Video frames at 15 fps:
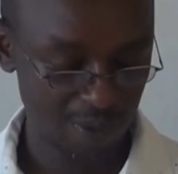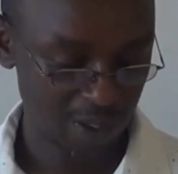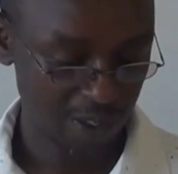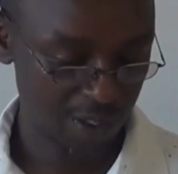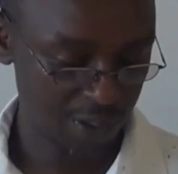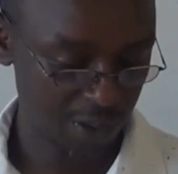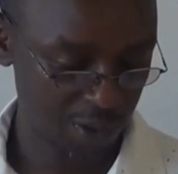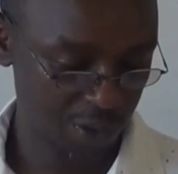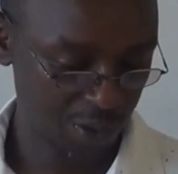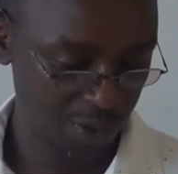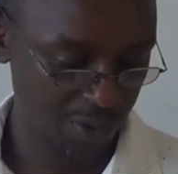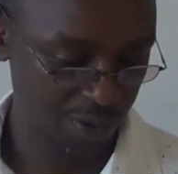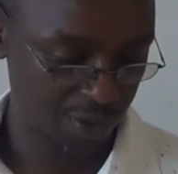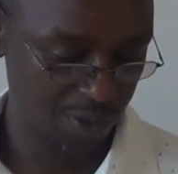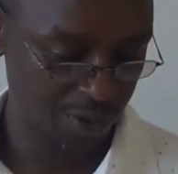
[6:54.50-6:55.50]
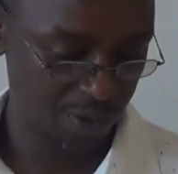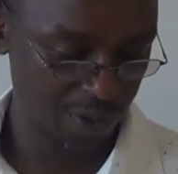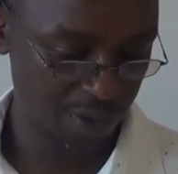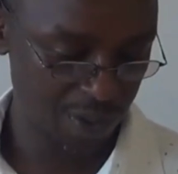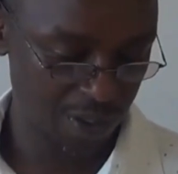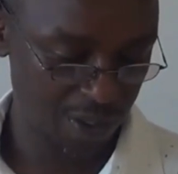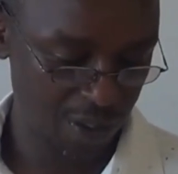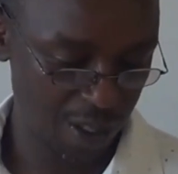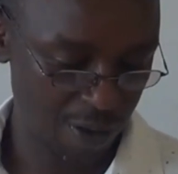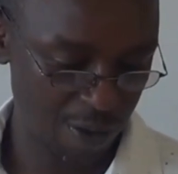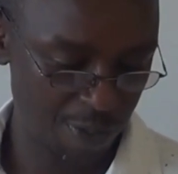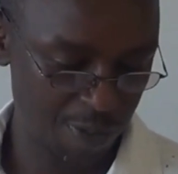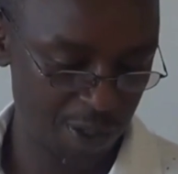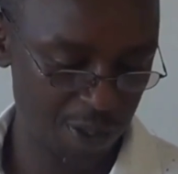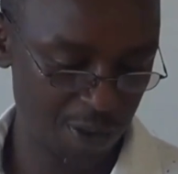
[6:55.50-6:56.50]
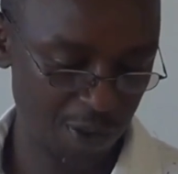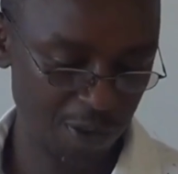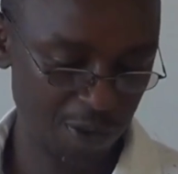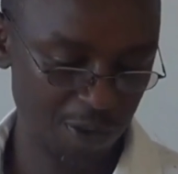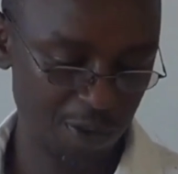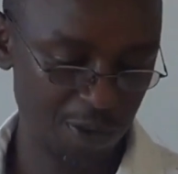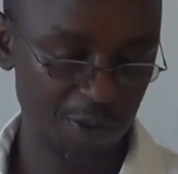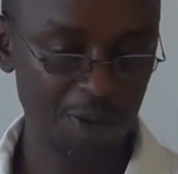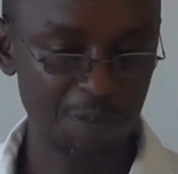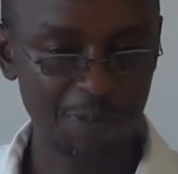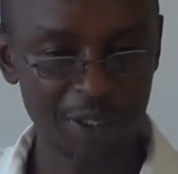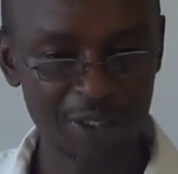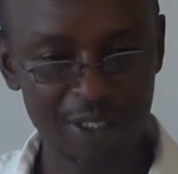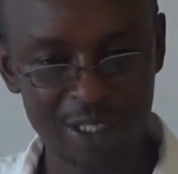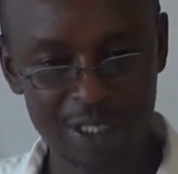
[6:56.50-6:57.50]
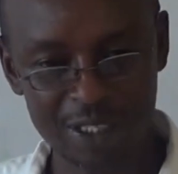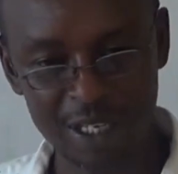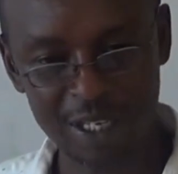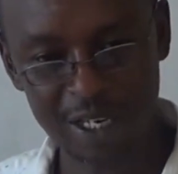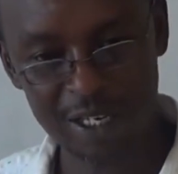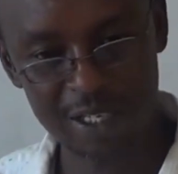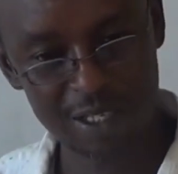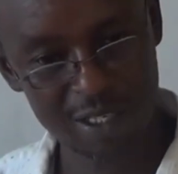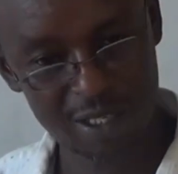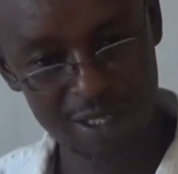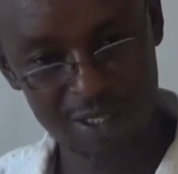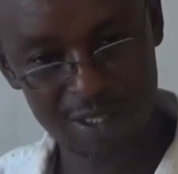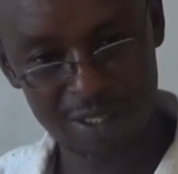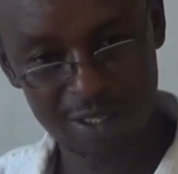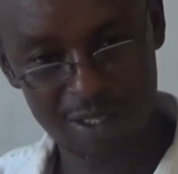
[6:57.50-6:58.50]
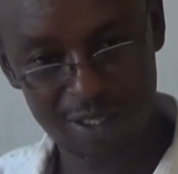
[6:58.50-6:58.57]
And also, there will be no partner salaries,